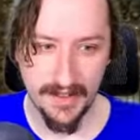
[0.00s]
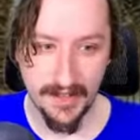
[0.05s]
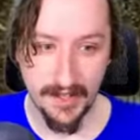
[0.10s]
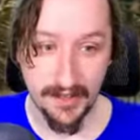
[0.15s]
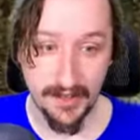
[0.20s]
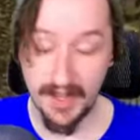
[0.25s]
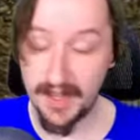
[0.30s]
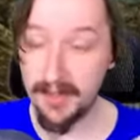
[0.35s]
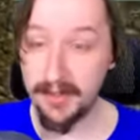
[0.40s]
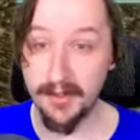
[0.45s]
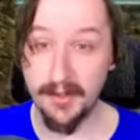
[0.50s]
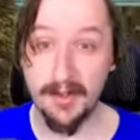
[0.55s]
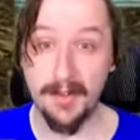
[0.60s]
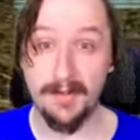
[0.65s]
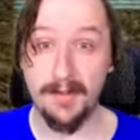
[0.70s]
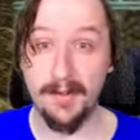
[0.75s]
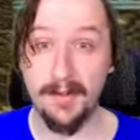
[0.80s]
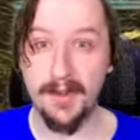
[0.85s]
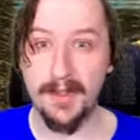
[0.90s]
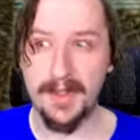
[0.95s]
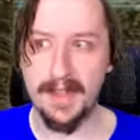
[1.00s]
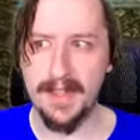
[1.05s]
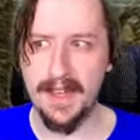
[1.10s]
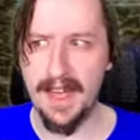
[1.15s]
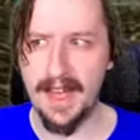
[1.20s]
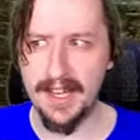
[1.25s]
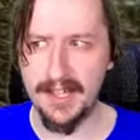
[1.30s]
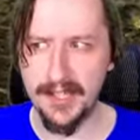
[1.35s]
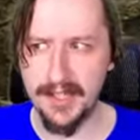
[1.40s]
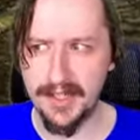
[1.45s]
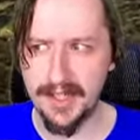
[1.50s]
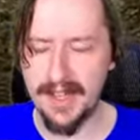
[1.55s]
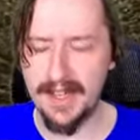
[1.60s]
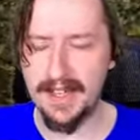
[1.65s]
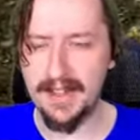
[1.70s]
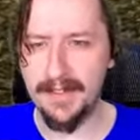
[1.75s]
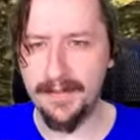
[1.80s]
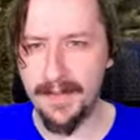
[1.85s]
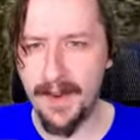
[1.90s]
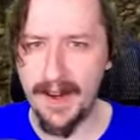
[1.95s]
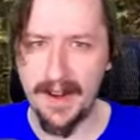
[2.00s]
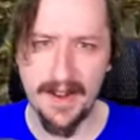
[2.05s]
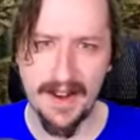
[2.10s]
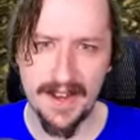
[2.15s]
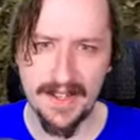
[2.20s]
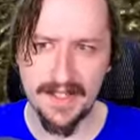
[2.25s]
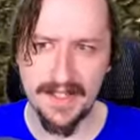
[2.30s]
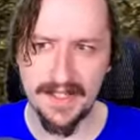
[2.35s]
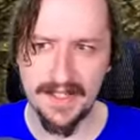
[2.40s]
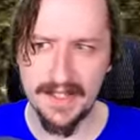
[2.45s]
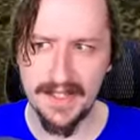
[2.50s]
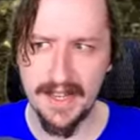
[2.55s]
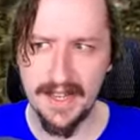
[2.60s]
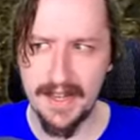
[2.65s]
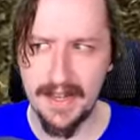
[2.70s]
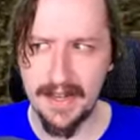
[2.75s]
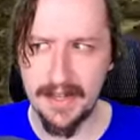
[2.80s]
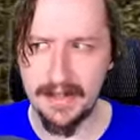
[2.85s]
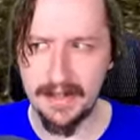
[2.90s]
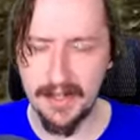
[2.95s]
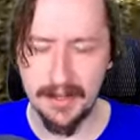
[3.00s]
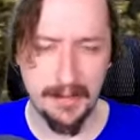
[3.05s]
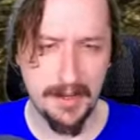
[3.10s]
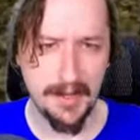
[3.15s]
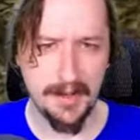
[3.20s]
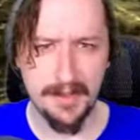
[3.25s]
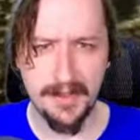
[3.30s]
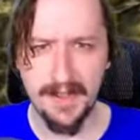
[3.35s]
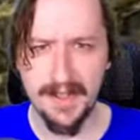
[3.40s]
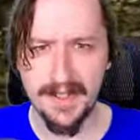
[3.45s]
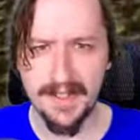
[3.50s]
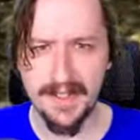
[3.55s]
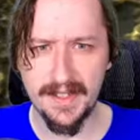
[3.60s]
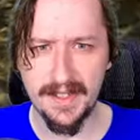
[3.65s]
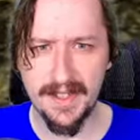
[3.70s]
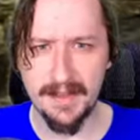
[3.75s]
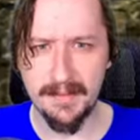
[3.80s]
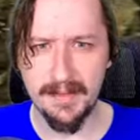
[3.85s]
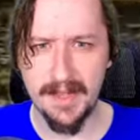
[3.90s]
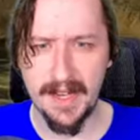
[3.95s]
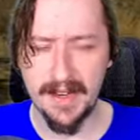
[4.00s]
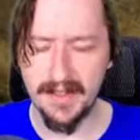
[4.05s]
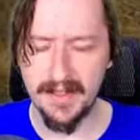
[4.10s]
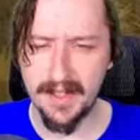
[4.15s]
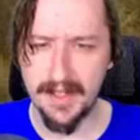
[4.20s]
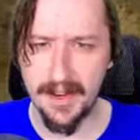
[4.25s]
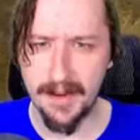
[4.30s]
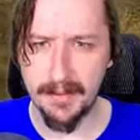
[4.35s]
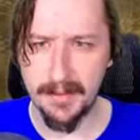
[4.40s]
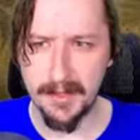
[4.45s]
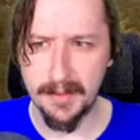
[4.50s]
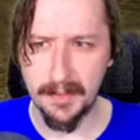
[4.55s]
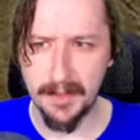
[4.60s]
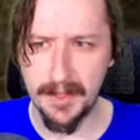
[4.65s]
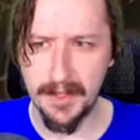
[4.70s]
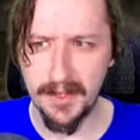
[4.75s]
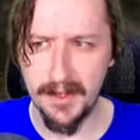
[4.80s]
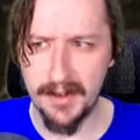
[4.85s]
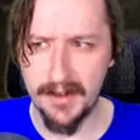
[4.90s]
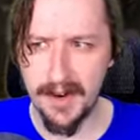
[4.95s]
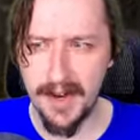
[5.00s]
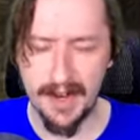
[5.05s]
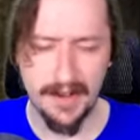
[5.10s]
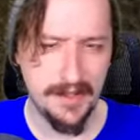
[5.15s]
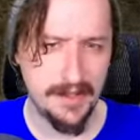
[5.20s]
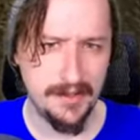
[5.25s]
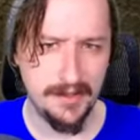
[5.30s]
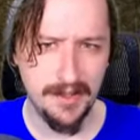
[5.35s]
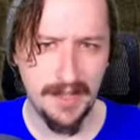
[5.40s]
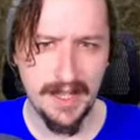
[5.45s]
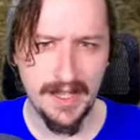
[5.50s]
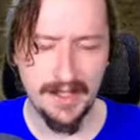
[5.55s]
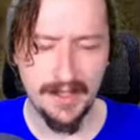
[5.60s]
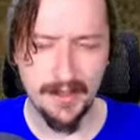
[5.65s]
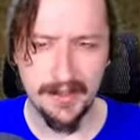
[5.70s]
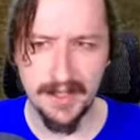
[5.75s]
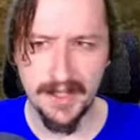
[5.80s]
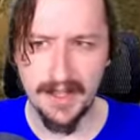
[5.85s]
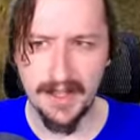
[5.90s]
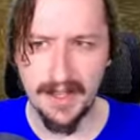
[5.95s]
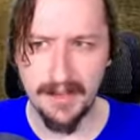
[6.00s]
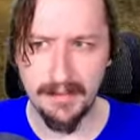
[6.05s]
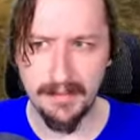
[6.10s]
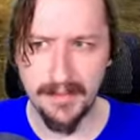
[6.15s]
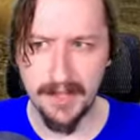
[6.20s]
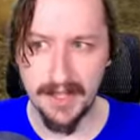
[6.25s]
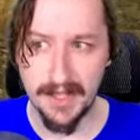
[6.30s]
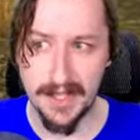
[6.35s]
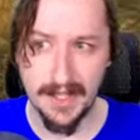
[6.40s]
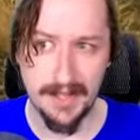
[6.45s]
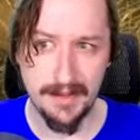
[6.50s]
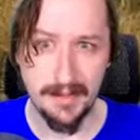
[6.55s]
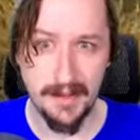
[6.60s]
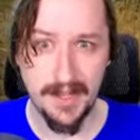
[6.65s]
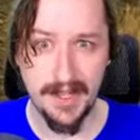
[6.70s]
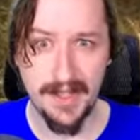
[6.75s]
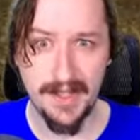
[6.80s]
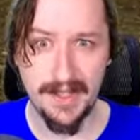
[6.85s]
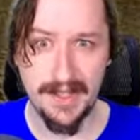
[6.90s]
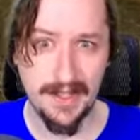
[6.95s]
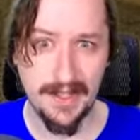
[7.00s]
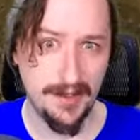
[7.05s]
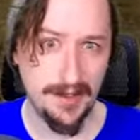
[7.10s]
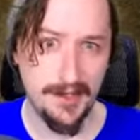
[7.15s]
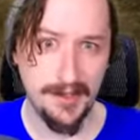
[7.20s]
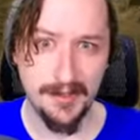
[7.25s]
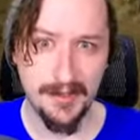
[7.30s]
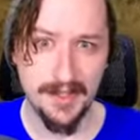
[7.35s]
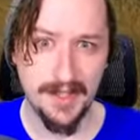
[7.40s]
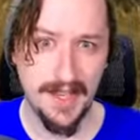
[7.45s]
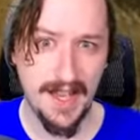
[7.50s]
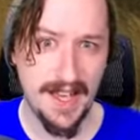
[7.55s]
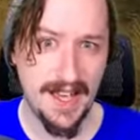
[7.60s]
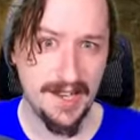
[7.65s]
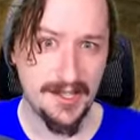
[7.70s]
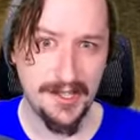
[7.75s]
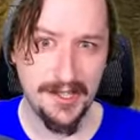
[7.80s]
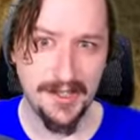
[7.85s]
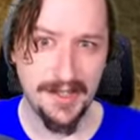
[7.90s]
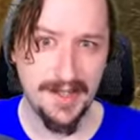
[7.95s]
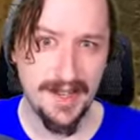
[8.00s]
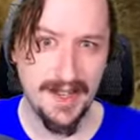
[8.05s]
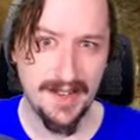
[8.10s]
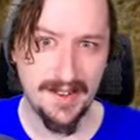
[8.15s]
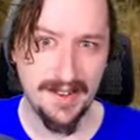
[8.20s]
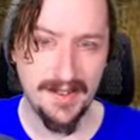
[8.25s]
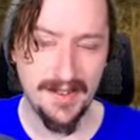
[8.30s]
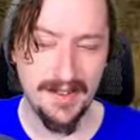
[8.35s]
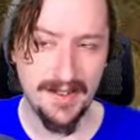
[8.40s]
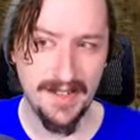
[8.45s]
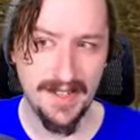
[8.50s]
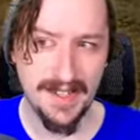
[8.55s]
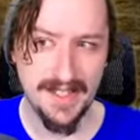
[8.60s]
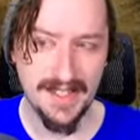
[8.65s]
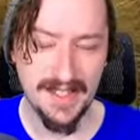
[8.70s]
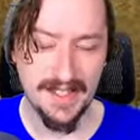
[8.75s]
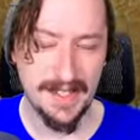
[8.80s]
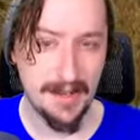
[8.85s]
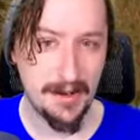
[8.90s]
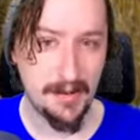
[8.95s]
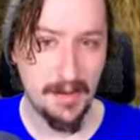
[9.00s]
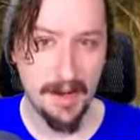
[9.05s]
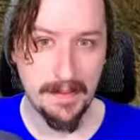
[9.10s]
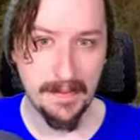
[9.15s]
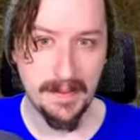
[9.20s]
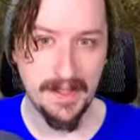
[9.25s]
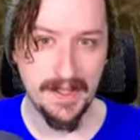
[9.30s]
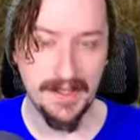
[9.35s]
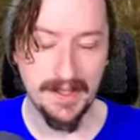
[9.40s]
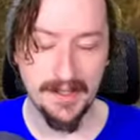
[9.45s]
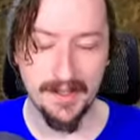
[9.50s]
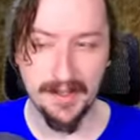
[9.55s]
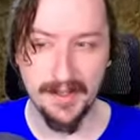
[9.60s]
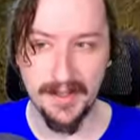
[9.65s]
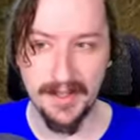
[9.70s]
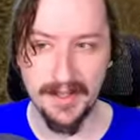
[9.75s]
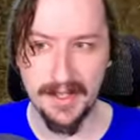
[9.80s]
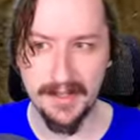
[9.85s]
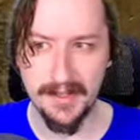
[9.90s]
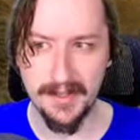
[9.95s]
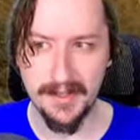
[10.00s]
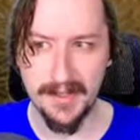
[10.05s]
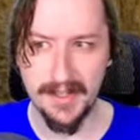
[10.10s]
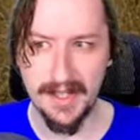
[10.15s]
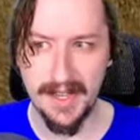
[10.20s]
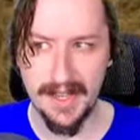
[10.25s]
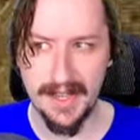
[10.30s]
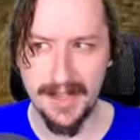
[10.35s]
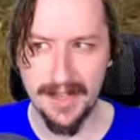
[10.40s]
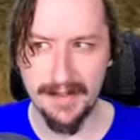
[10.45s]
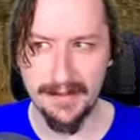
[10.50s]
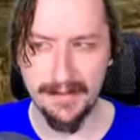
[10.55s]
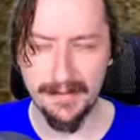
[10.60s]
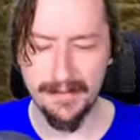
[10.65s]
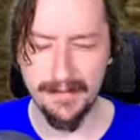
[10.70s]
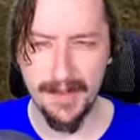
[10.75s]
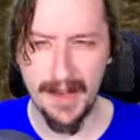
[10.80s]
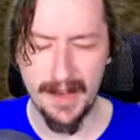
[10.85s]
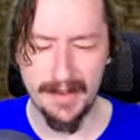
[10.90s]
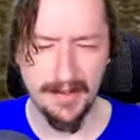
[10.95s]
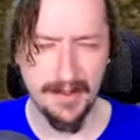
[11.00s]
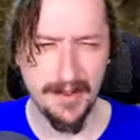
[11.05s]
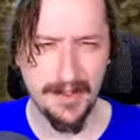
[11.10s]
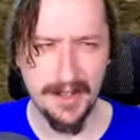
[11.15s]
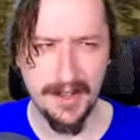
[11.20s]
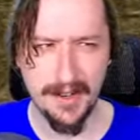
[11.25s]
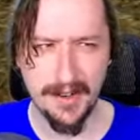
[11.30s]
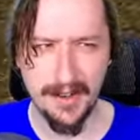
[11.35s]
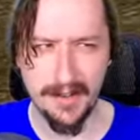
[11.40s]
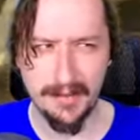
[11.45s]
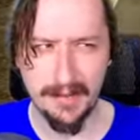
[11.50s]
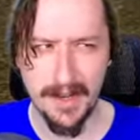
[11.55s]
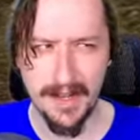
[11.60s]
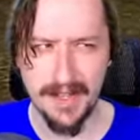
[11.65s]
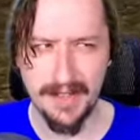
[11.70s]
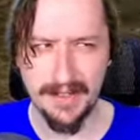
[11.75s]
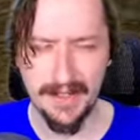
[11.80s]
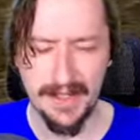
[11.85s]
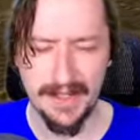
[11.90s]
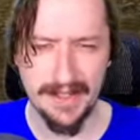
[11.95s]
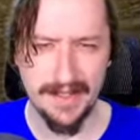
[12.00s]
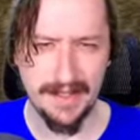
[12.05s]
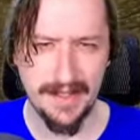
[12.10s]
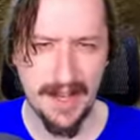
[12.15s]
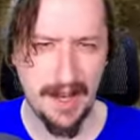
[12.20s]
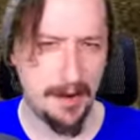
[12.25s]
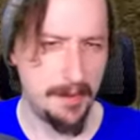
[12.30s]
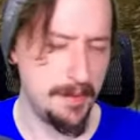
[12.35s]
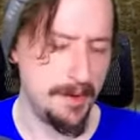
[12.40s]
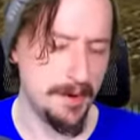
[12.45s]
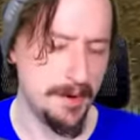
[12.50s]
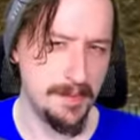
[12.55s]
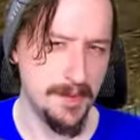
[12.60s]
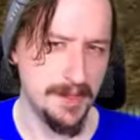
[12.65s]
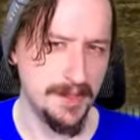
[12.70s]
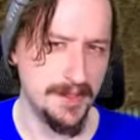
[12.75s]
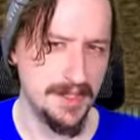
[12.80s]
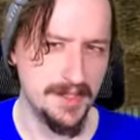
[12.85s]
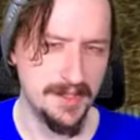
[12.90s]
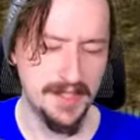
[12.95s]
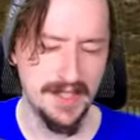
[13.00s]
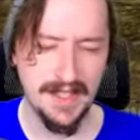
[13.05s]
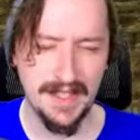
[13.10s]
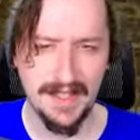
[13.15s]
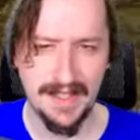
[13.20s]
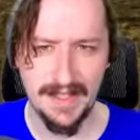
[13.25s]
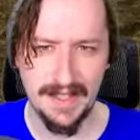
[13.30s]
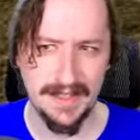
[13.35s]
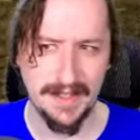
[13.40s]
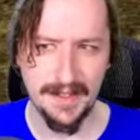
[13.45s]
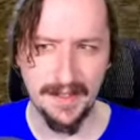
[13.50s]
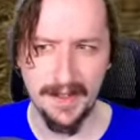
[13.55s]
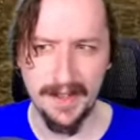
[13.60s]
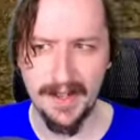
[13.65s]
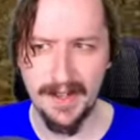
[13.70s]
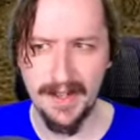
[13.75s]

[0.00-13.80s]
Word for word: So that'll do it for the hatchet and the Fire Axes. Tell me your thoughts on them down in the comments below. How do you like using them? Does anybody here use the hatchet at all as, like, a weapon that they're going to use? I haven't really heard many, like, cowboy builds using it either.